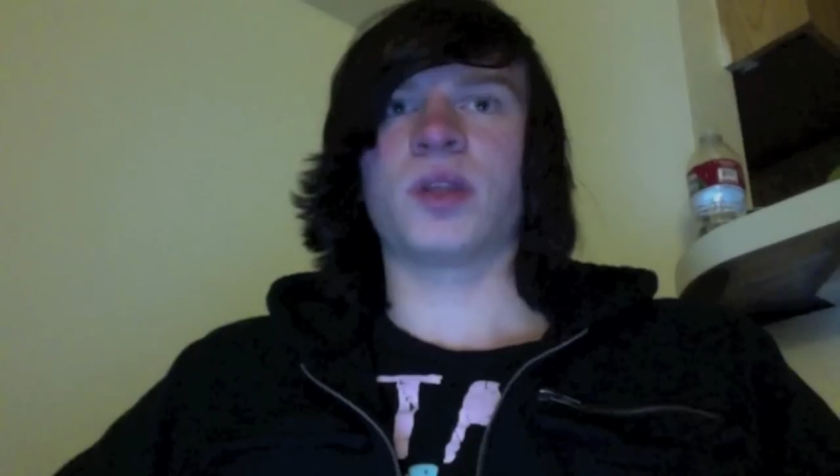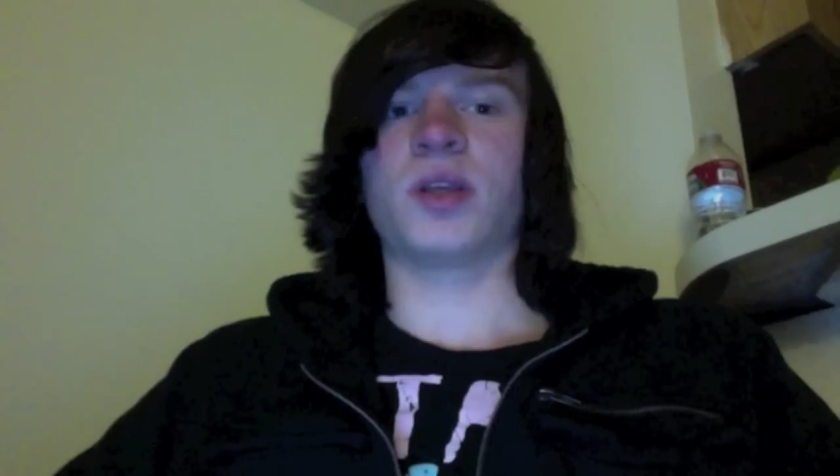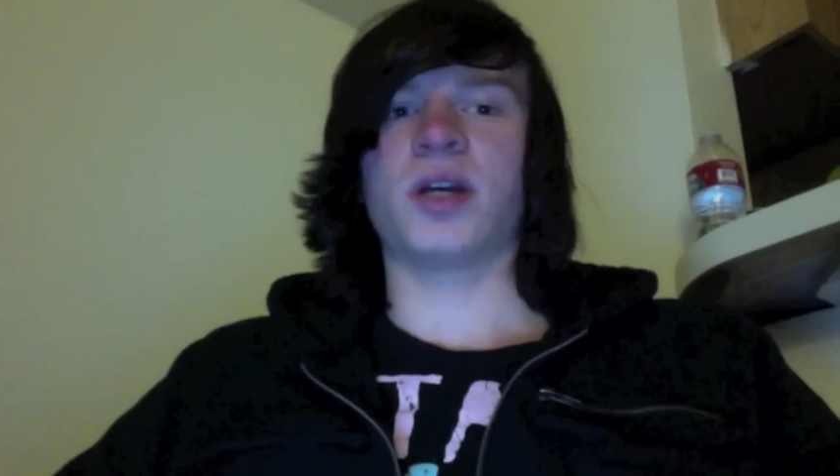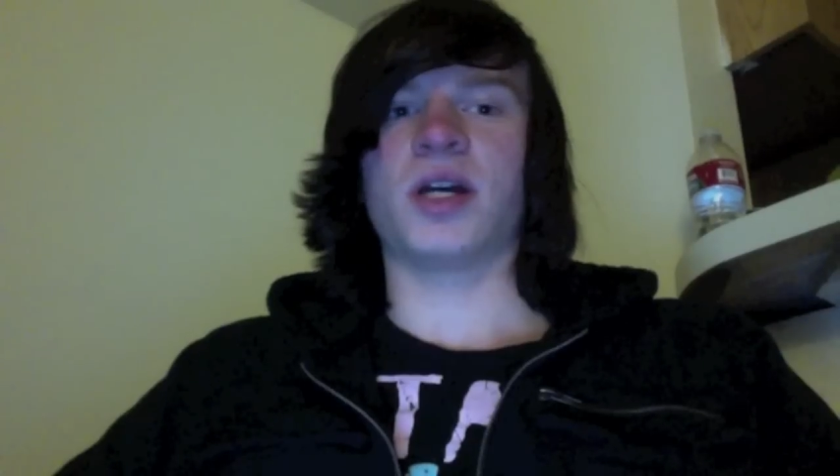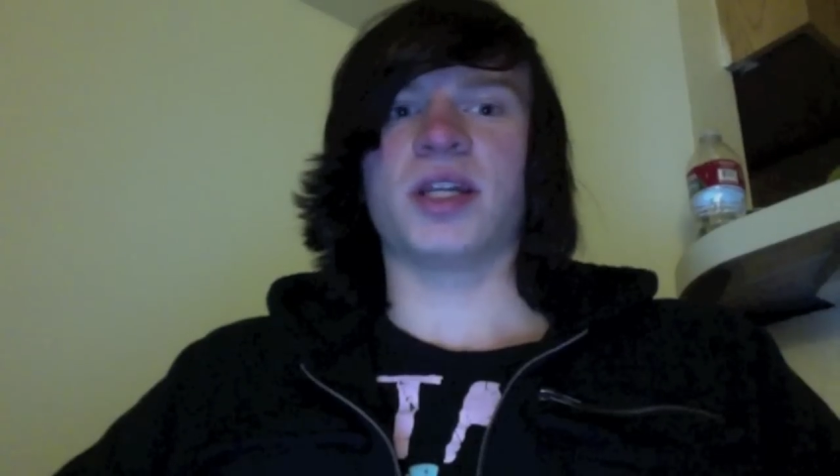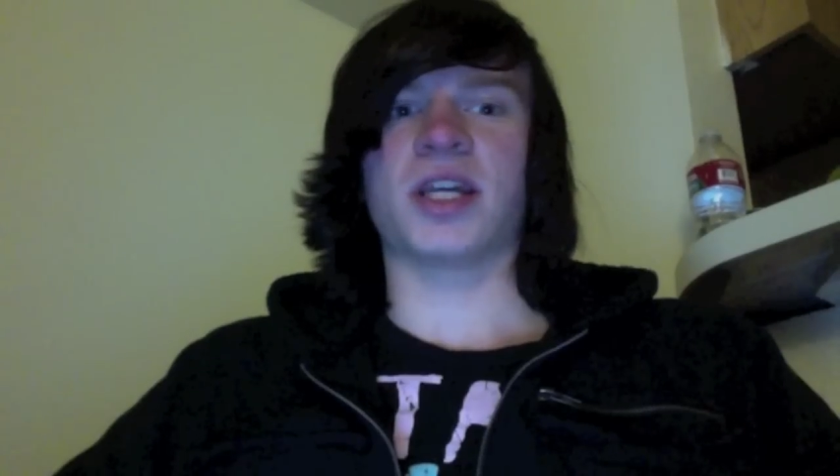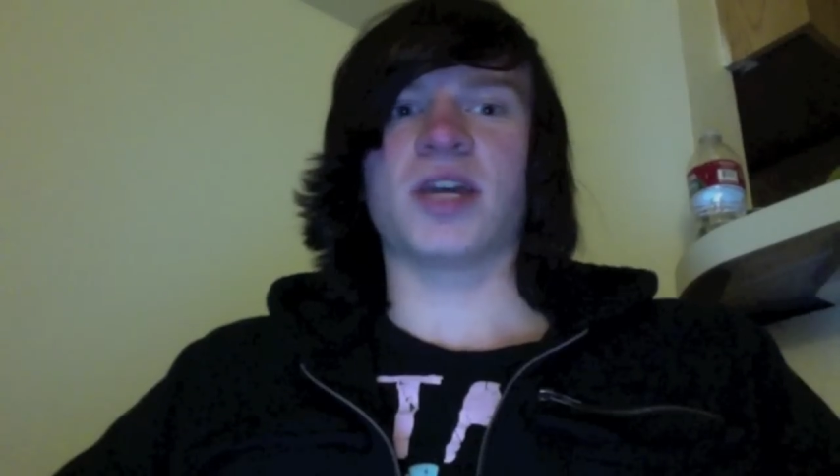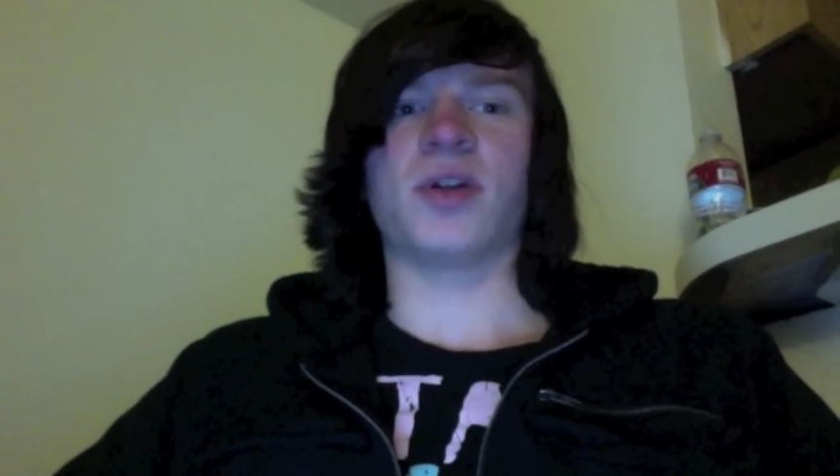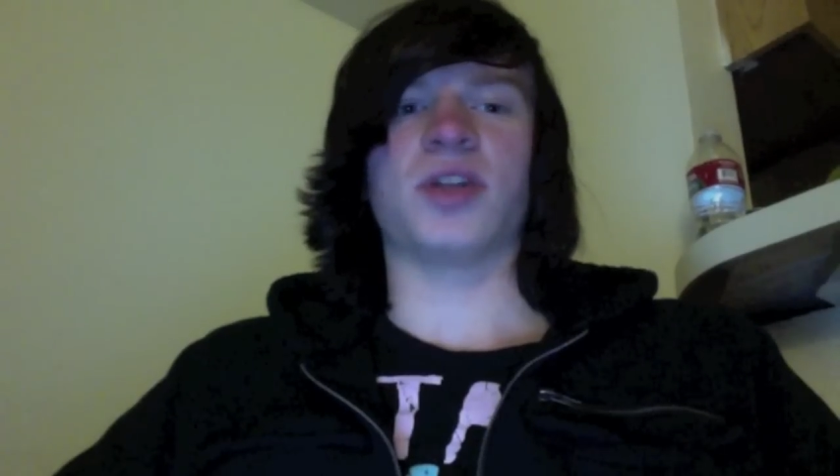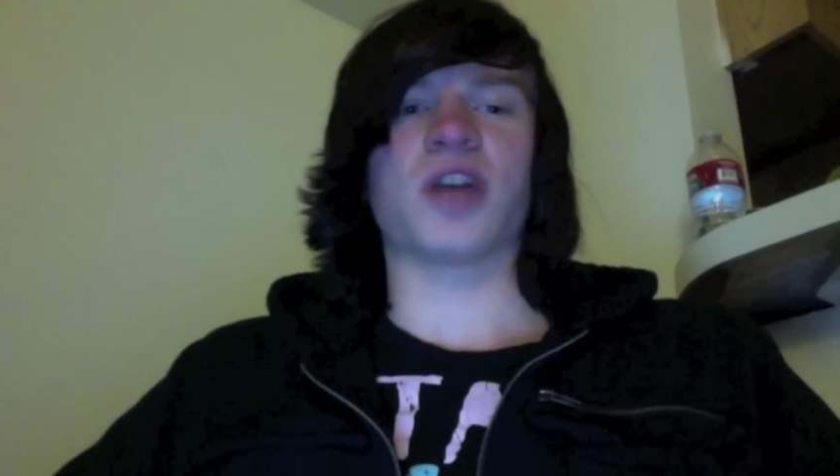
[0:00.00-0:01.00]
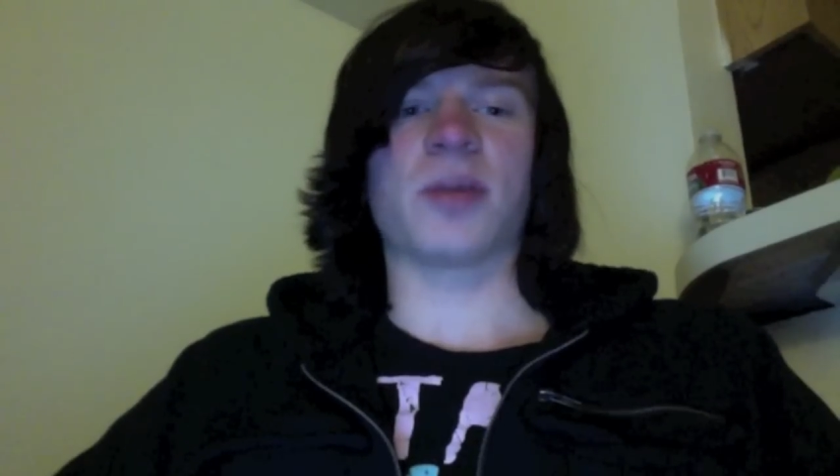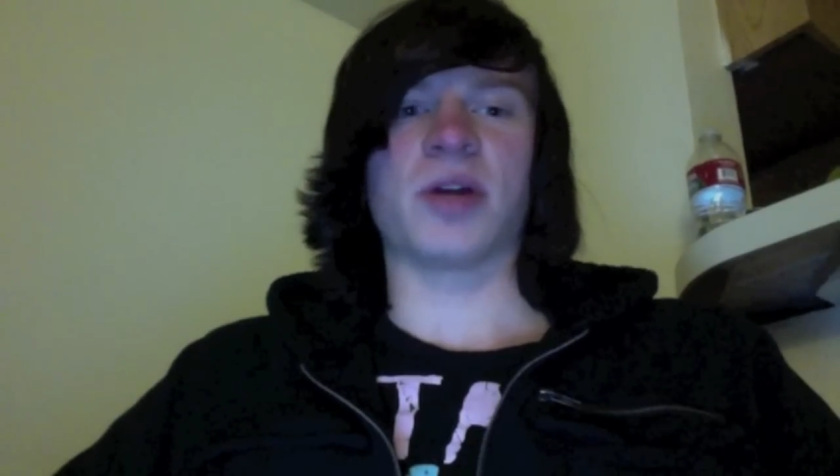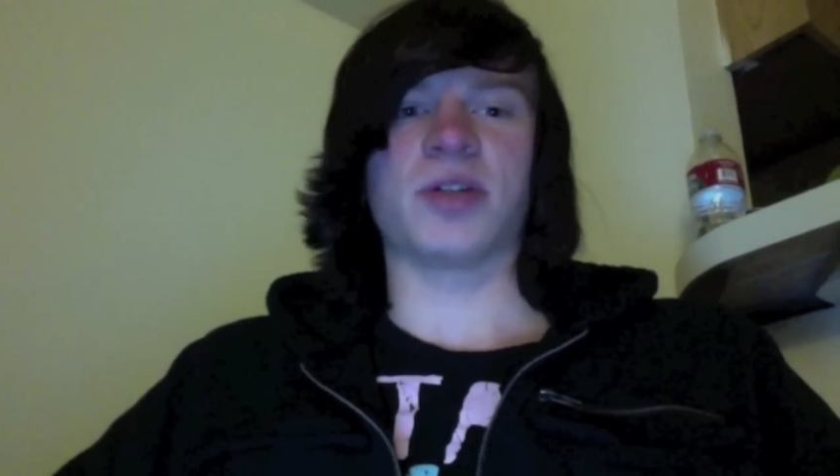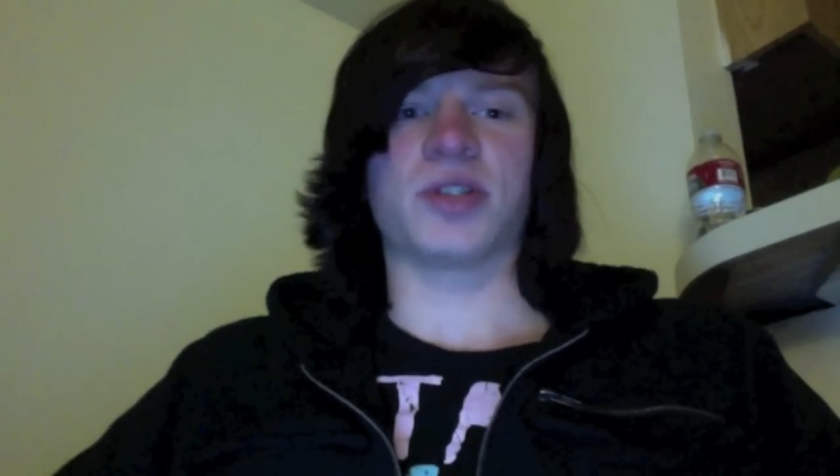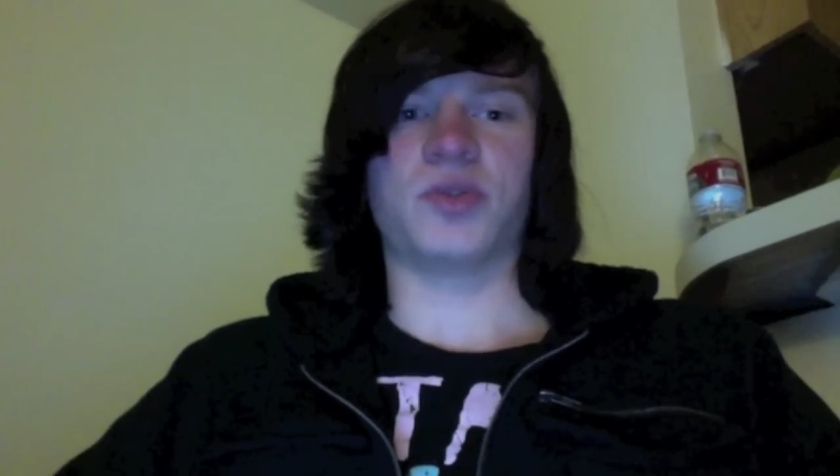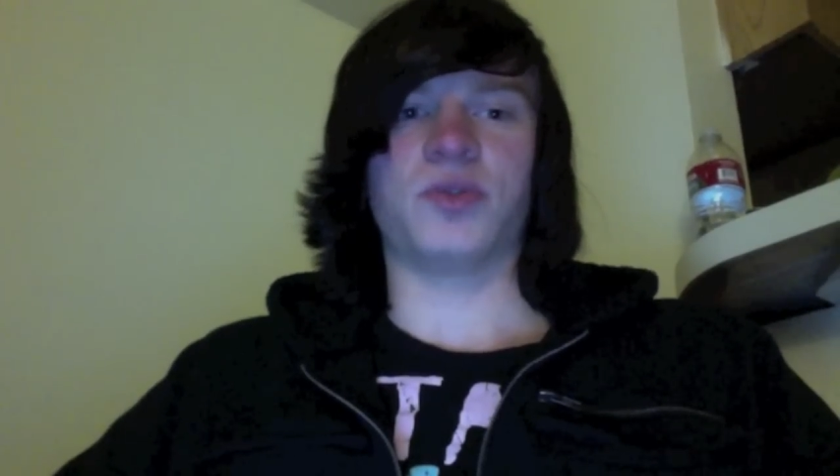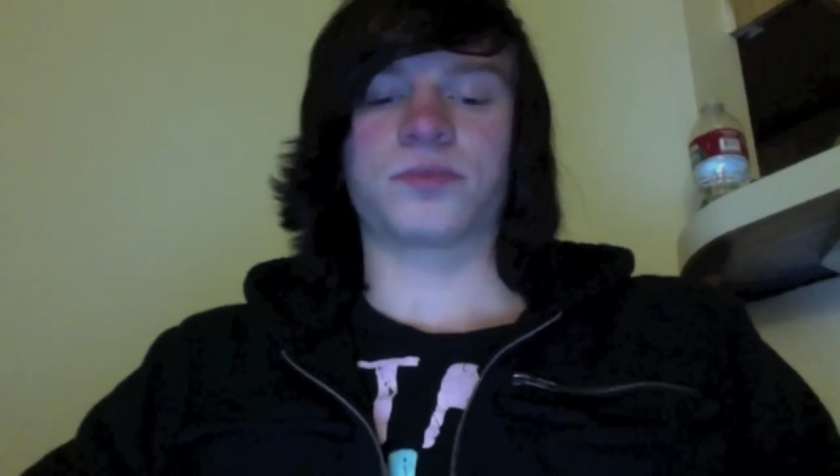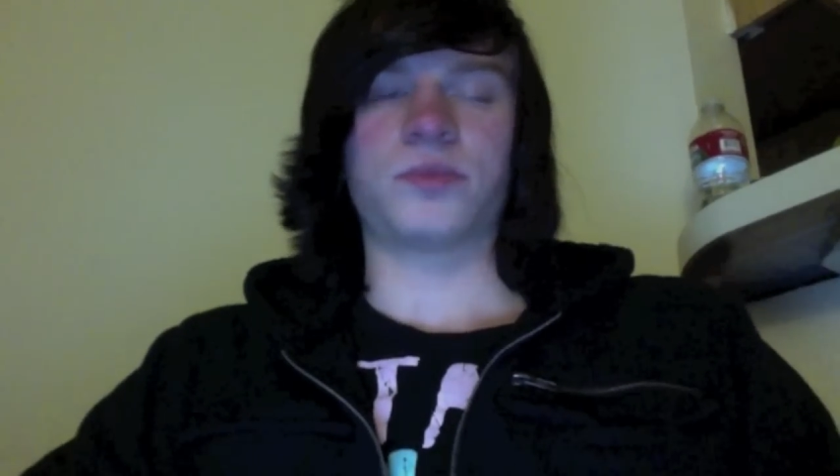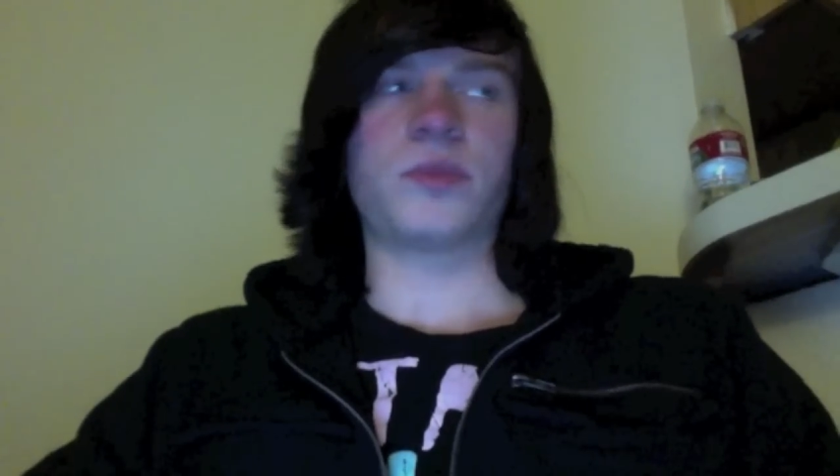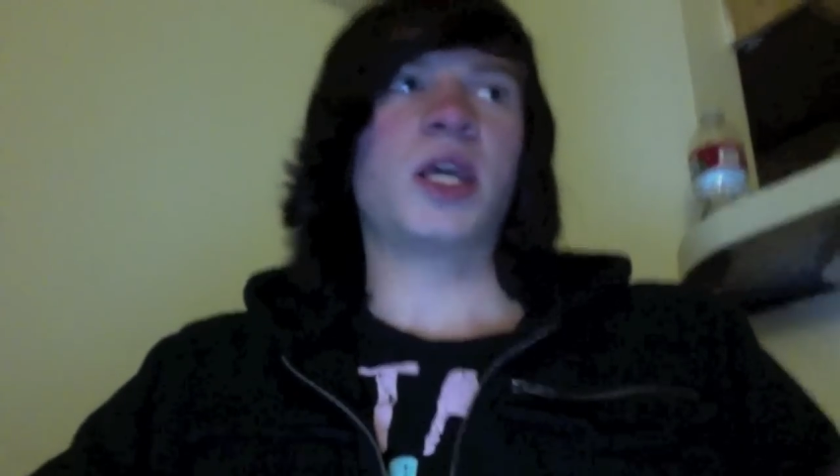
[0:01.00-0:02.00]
I think I want to drop out of school.